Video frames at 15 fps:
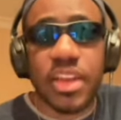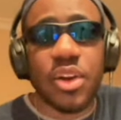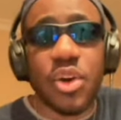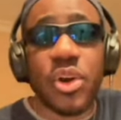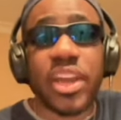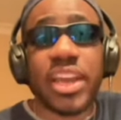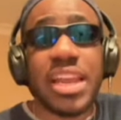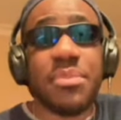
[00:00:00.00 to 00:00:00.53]

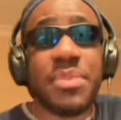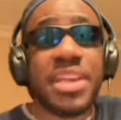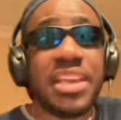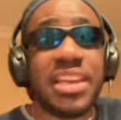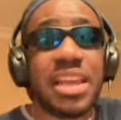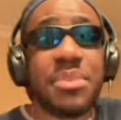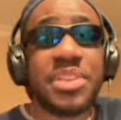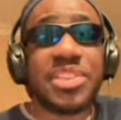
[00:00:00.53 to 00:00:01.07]
Okay, let
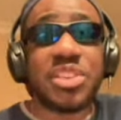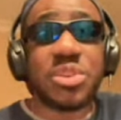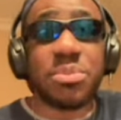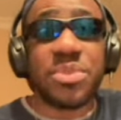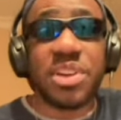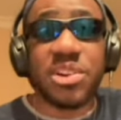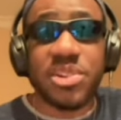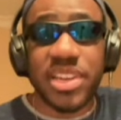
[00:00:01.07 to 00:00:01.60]
me say
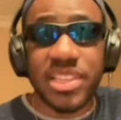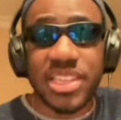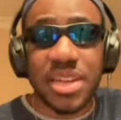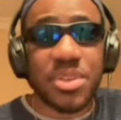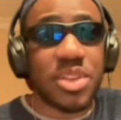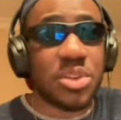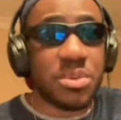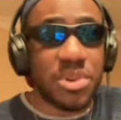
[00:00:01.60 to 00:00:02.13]
something crazy. AK,
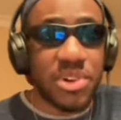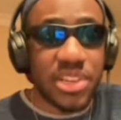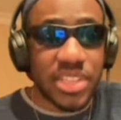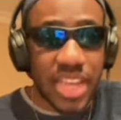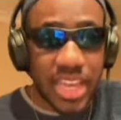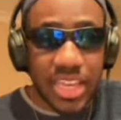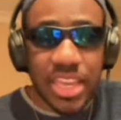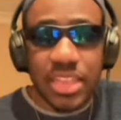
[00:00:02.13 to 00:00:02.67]

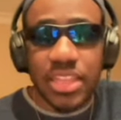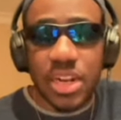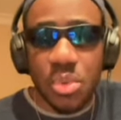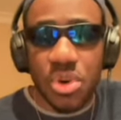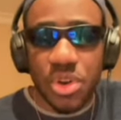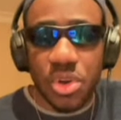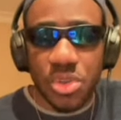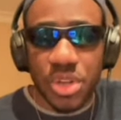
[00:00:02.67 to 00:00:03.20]
and then I
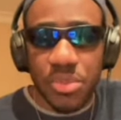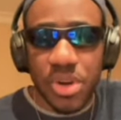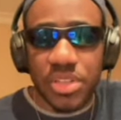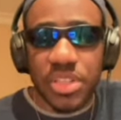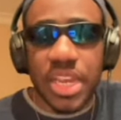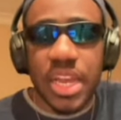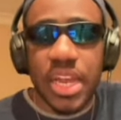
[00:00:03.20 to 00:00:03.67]
want to go to everyone else.